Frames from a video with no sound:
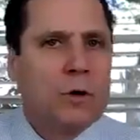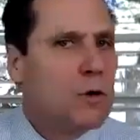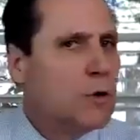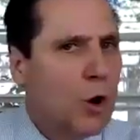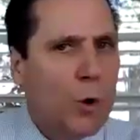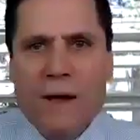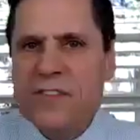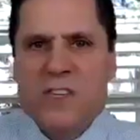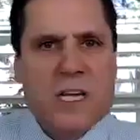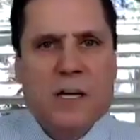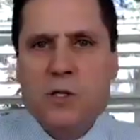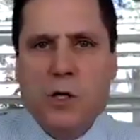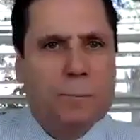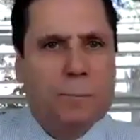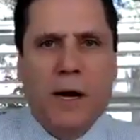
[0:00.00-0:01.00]
No ifs, ands,
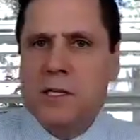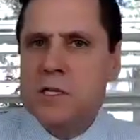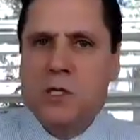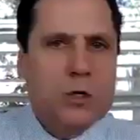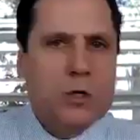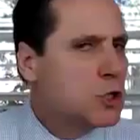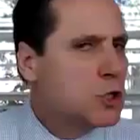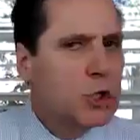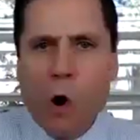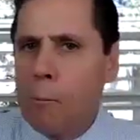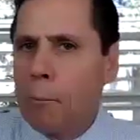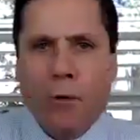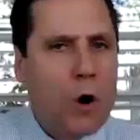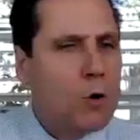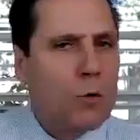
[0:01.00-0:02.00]
or buts. There's no
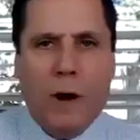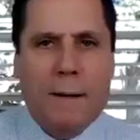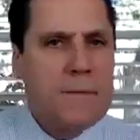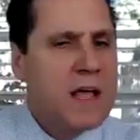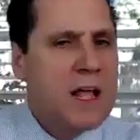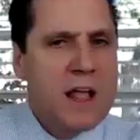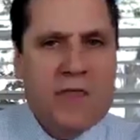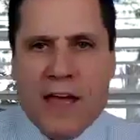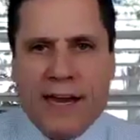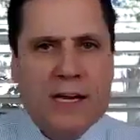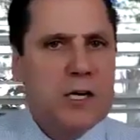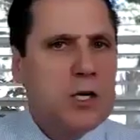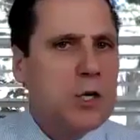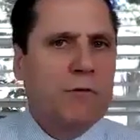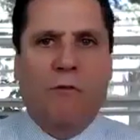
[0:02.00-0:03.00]
program that can
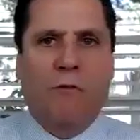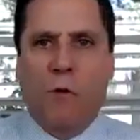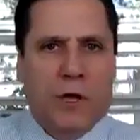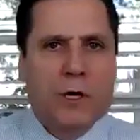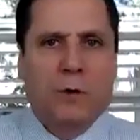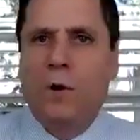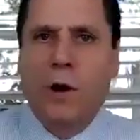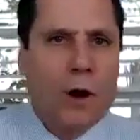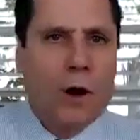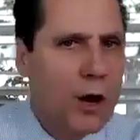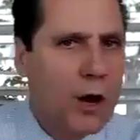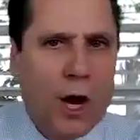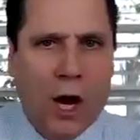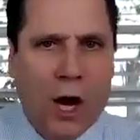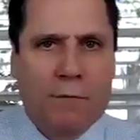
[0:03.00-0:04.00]
do it for you.
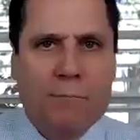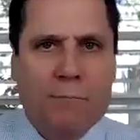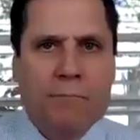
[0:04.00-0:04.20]
None.